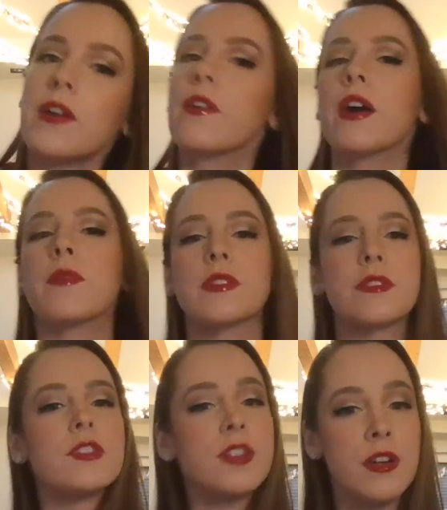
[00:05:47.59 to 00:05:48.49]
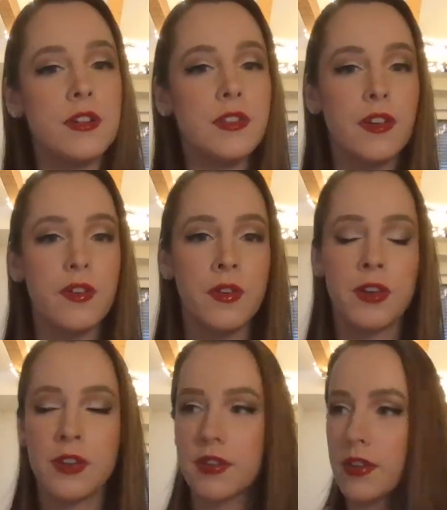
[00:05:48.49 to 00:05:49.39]
I wasn't sure, so
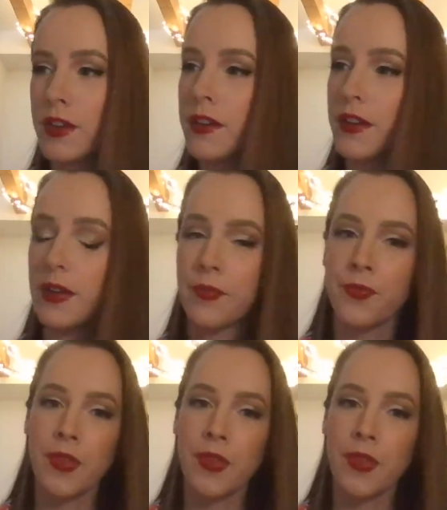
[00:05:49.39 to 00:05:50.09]
I